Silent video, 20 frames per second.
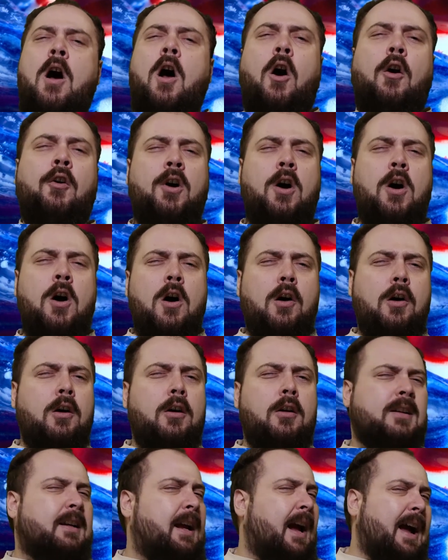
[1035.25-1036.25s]
are
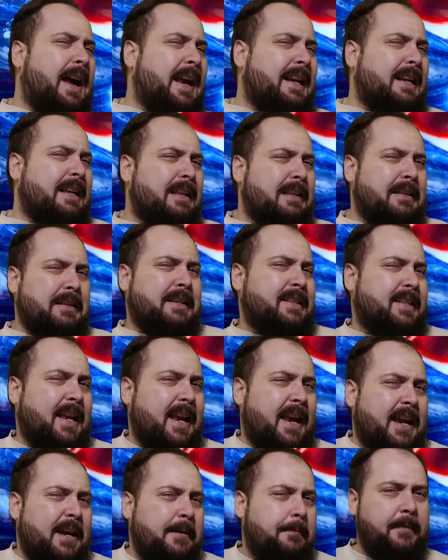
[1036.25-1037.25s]
all kind of the
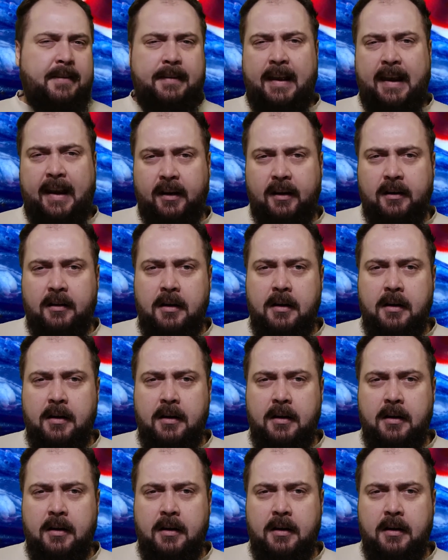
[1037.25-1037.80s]
same thing.